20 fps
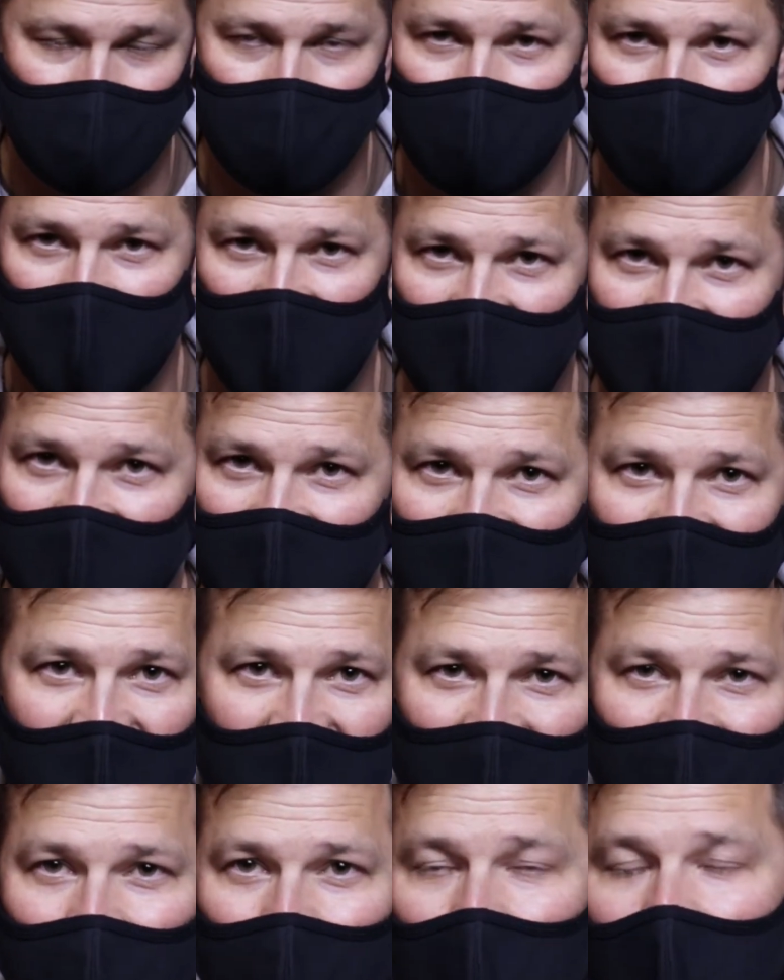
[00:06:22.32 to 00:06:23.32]
please
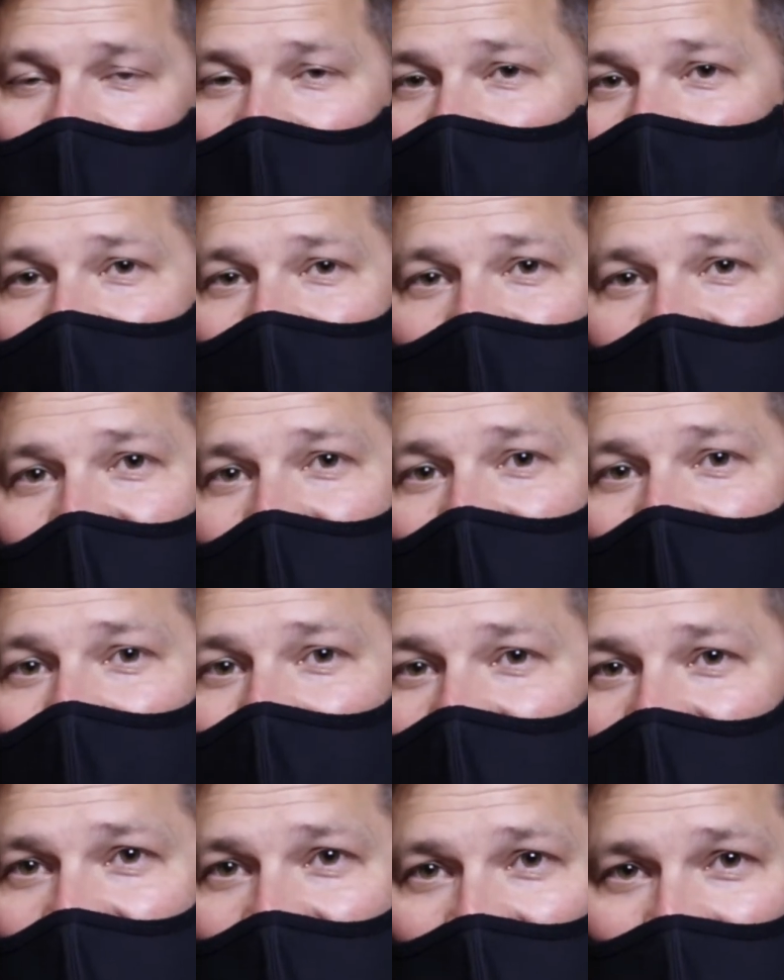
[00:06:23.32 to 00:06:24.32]
gather whatever data you
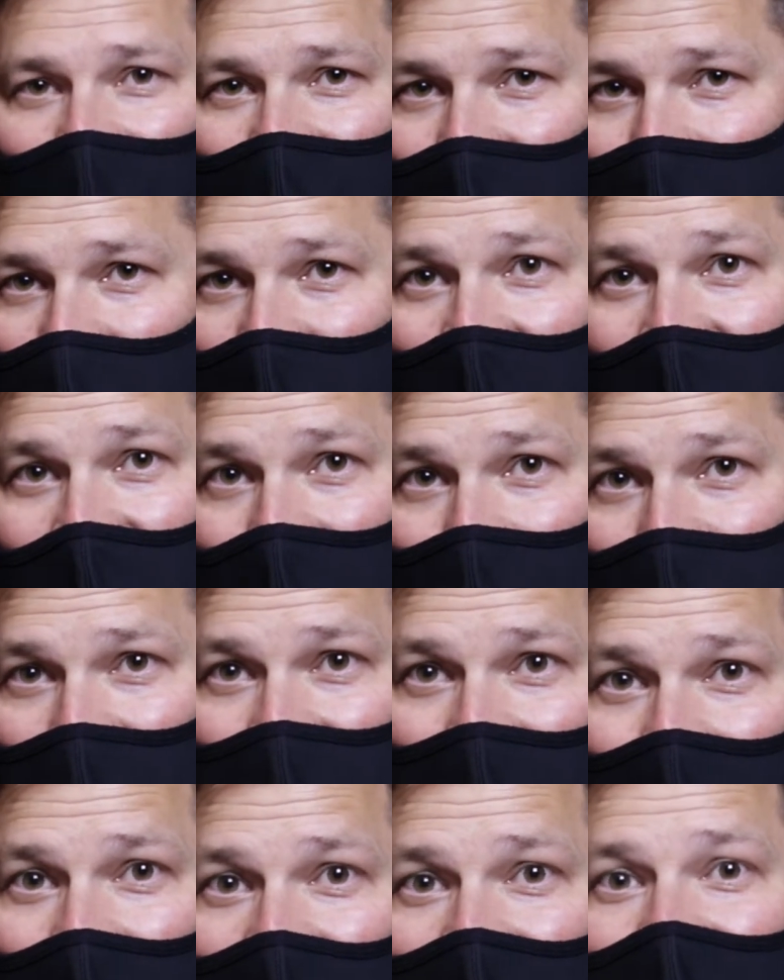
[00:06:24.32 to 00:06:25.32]
need from reliable
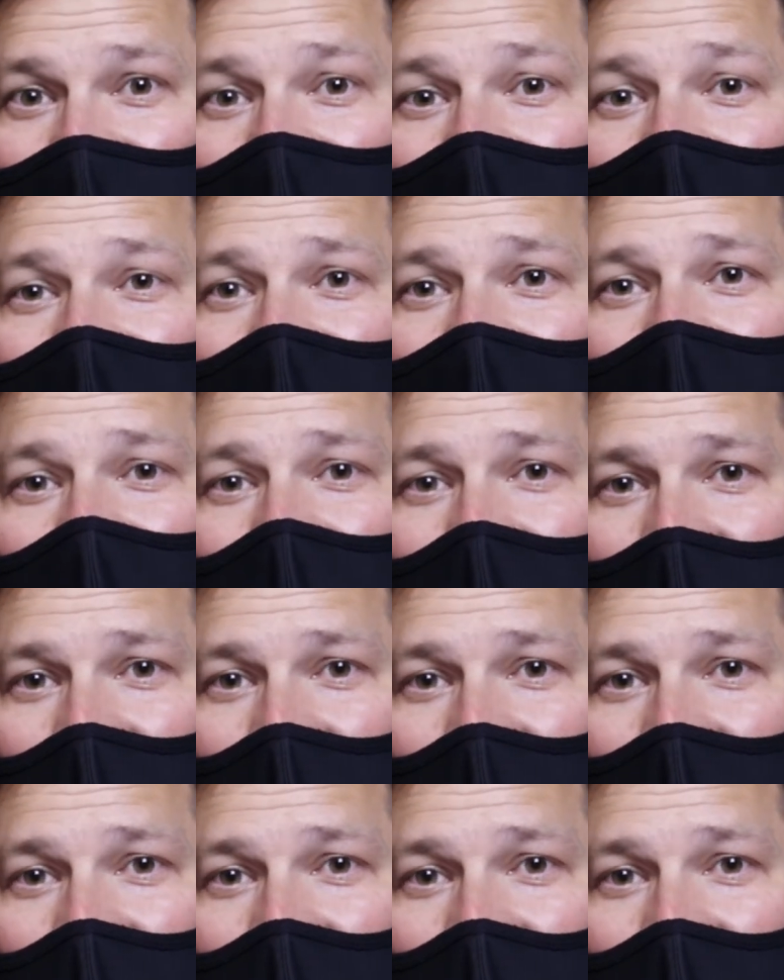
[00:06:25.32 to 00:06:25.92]
sources